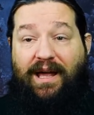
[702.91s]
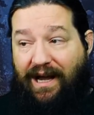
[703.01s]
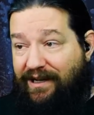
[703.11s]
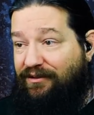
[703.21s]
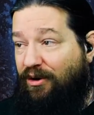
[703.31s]

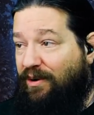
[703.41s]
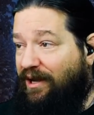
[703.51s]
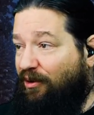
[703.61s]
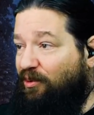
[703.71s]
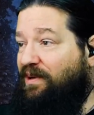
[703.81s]
I know
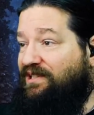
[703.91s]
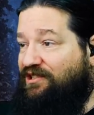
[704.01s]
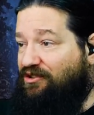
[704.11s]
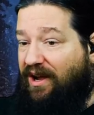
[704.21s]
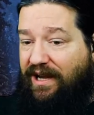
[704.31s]
I always
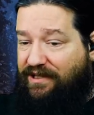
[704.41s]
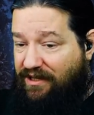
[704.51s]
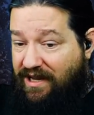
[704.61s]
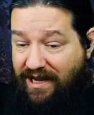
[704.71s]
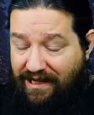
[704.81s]
try to
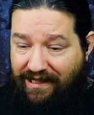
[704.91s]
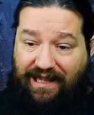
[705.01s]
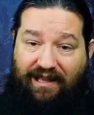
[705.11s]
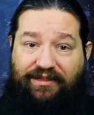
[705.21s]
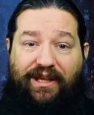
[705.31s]

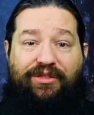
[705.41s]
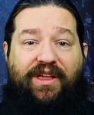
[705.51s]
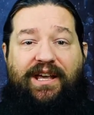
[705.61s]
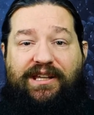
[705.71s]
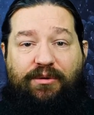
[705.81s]
get that
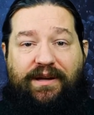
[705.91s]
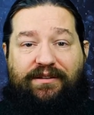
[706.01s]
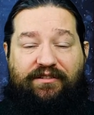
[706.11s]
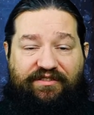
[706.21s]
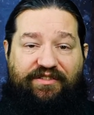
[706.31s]
thank you in
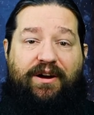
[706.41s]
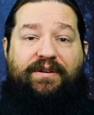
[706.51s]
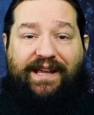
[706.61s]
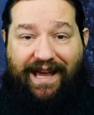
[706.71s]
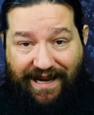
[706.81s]
the
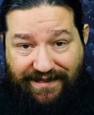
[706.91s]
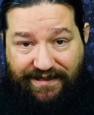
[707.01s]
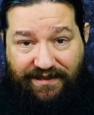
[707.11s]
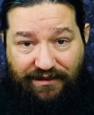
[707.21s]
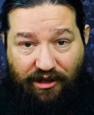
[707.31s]
very
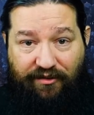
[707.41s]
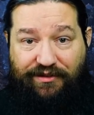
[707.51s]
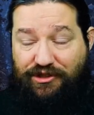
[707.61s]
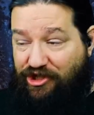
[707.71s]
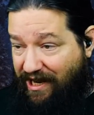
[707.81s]
end of
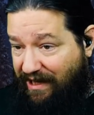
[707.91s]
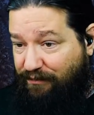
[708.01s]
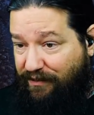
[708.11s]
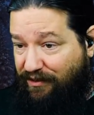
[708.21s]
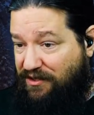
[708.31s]
the chat,
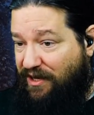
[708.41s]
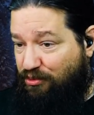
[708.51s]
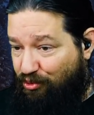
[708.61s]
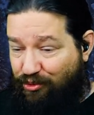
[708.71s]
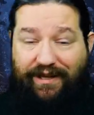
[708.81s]
because I
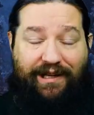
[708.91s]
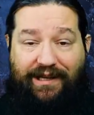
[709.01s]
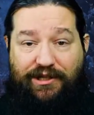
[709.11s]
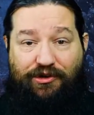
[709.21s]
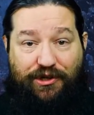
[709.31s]
really
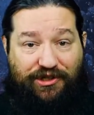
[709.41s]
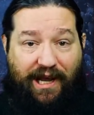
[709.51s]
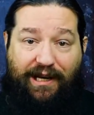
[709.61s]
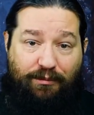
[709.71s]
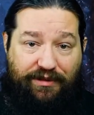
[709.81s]
enjoy
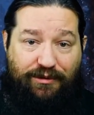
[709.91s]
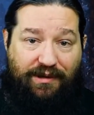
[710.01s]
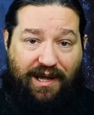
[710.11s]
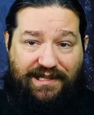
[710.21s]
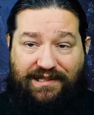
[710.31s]
chatting with you
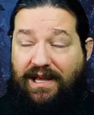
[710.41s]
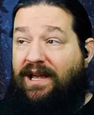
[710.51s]
guys.